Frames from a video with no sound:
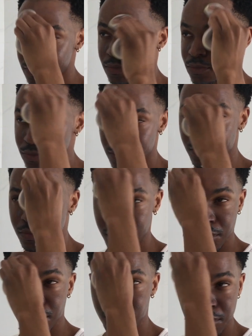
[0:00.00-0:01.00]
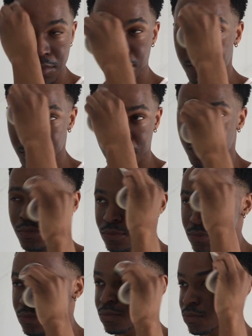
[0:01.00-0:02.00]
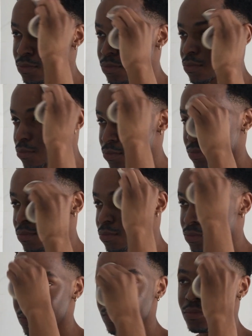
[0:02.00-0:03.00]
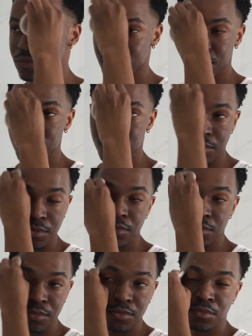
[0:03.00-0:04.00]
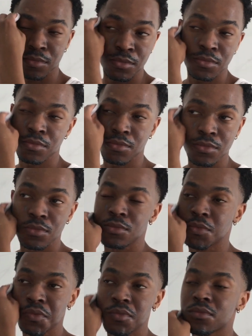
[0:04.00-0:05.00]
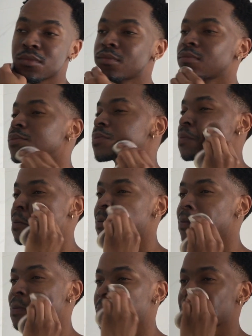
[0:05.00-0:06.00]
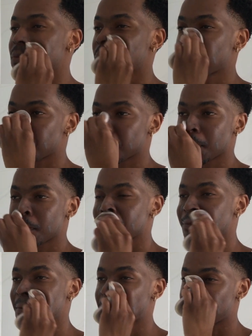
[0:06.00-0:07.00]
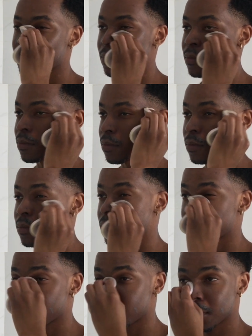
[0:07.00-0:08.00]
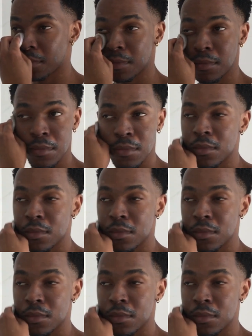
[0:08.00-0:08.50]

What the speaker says: And if you guys want to get a facial sponge, make sure that the sponge is specifically for sensitive skin, because I think other sponges may cause a bit of harm to